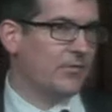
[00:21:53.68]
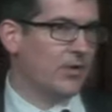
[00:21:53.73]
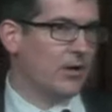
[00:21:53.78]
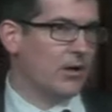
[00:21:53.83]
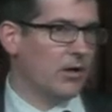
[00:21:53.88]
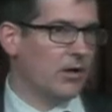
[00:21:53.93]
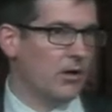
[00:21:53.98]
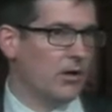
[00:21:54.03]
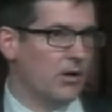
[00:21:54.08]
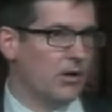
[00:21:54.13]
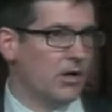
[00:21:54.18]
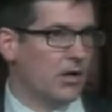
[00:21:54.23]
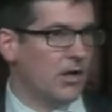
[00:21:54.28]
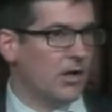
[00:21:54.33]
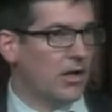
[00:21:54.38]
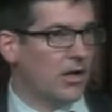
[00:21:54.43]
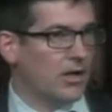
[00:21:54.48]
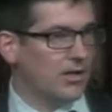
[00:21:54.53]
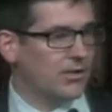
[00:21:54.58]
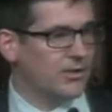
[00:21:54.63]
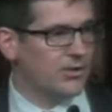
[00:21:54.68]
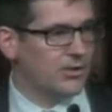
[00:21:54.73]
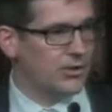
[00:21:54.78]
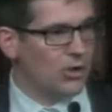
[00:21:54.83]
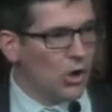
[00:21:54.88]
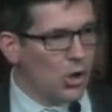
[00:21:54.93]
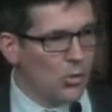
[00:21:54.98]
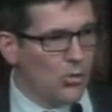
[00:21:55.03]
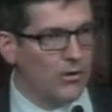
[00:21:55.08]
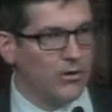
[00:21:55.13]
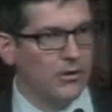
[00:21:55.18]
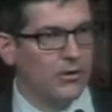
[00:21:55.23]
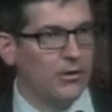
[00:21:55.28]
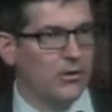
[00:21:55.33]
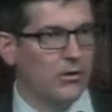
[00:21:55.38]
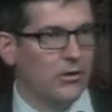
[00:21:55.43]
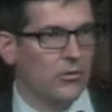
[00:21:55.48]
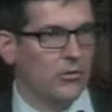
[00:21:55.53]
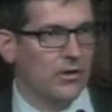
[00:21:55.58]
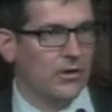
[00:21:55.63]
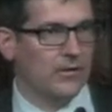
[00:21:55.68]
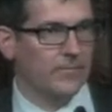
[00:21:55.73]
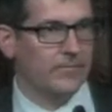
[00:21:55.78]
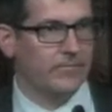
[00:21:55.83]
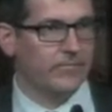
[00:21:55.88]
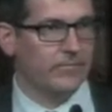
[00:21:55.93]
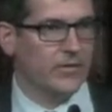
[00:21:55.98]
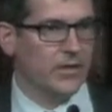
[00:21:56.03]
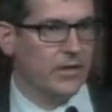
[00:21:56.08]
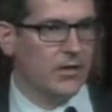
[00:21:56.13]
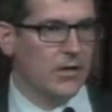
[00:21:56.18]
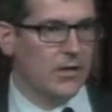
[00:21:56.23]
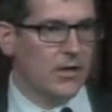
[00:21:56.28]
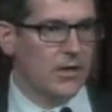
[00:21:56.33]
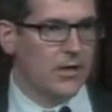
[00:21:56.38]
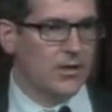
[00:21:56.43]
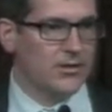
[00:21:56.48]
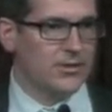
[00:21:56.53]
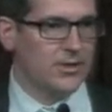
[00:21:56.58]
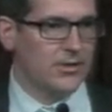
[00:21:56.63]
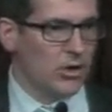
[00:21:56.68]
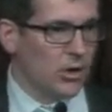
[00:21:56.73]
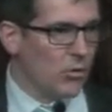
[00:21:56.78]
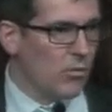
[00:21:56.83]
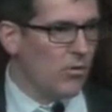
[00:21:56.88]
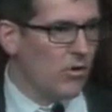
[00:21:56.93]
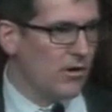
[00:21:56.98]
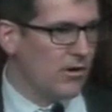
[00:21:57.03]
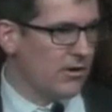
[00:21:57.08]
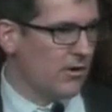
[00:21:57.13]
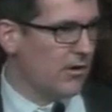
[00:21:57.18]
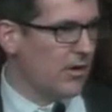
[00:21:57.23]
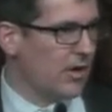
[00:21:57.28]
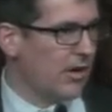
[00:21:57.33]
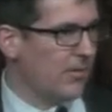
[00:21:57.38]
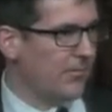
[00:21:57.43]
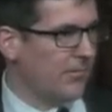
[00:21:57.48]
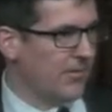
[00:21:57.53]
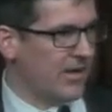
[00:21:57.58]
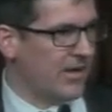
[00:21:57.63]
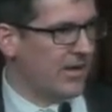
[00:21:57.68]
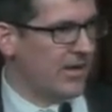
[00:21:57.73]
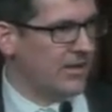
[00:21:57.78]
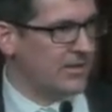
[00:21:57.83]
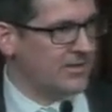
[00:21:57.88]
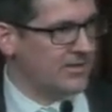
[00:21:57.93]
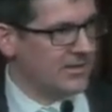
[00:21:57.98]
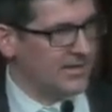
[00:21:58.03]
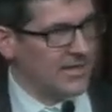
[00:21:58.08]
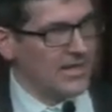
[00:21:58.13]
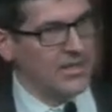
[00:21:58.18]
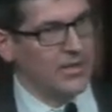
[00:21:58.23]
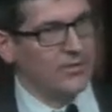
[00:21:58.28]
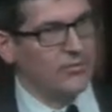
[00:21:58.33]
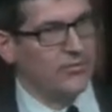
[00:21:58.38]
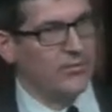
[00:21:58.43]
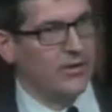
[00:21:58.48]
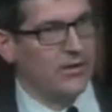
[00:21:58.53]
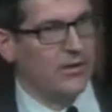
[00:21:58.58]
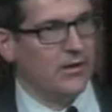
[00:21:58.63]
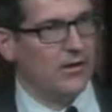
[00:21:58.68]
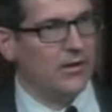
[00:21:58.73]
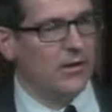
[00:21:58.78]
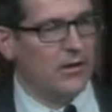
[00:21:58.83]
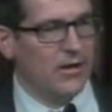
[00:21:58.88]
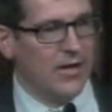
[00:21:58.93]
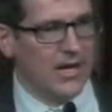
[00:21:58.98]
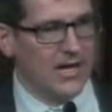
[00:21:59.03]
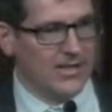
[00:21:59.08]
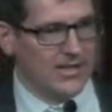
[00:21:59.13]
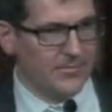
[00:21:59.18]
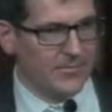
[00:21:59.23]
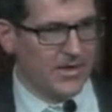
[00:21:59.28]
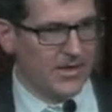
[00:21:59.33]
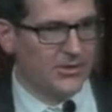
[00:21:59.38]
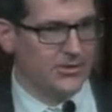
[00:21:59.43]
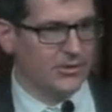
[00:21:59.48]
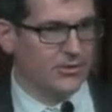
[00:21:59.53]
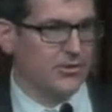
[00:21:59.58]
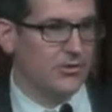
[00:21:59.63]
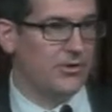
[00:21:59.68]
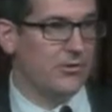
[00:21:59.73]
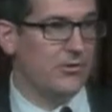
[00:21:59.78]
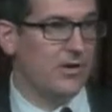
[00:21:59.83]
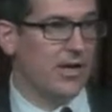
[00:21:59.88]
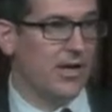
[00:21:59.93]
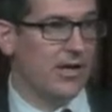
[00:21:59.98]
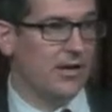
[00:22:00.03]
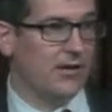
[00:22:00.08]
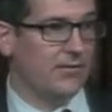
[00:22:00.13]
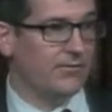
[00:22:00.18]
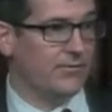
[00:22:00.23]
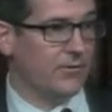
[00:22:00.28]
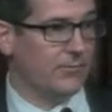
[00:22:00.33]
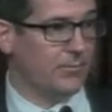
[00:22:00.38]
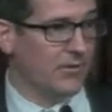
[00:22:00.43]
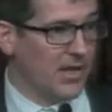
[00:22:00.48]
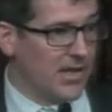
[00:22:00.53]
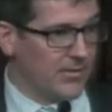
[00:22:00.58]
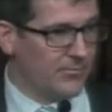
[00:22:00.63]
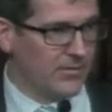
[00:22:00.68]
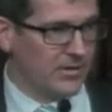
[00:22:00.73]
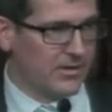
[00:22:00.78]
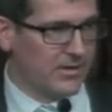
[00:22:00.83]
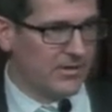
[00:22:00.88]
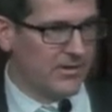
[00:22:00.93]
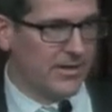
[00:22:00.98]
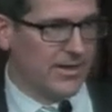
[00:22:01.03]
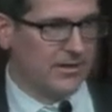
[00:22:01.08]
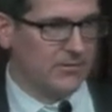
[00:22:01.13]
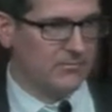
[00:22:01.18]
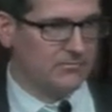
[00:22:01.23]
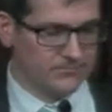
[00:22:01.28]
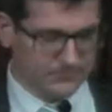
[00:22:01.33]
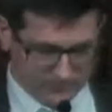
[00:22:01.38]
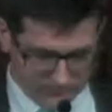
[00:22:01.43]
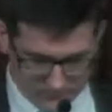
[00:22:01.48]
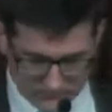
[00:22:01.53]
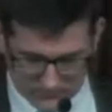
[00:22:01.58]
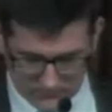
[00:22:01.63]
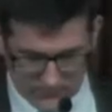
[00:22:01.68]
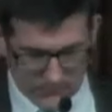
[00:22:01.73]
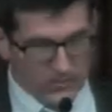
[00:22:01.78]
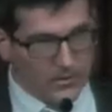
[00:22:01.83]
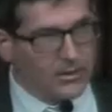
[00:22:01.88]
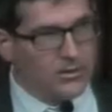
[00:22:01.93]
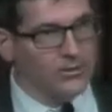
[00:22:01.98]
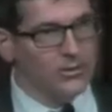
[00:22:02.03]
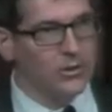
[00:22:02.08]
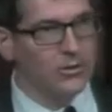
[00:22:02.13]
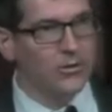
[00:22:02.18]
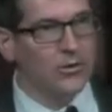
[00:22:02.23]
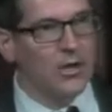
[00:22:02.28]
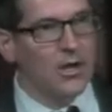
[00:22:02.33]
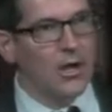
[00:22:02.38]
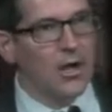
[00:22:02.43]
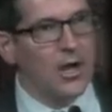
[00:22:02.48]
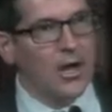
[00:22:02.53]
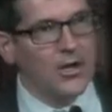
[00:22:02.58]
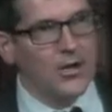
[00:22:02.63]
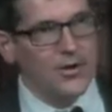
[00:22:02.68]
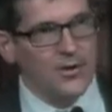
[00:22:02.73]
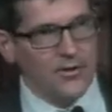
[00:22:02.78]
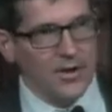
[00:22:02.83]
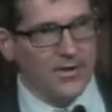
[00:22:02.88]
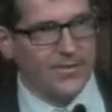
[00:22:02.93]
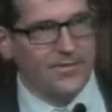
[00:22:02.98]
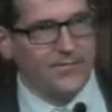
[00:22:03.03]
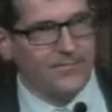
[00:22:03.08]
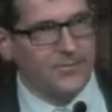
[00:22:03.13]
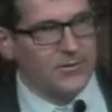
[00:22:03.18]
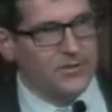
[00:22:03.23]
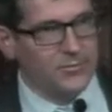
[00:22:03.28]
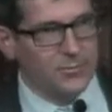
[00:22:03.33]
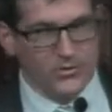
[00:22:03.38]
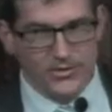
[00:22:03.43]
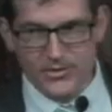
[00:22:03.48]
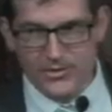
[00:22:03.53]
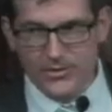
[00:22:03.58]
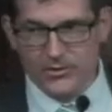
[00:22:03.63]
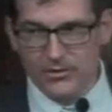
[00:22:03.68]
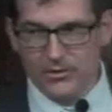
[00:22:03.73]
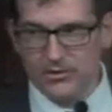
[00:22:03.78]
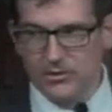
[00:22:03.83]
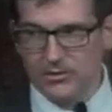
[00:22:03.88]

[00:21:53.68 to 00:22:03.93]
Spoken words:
are to know where you're going, to know where your help is to get you there, and to make sure you have your plan written down. Now, you're not the first person to look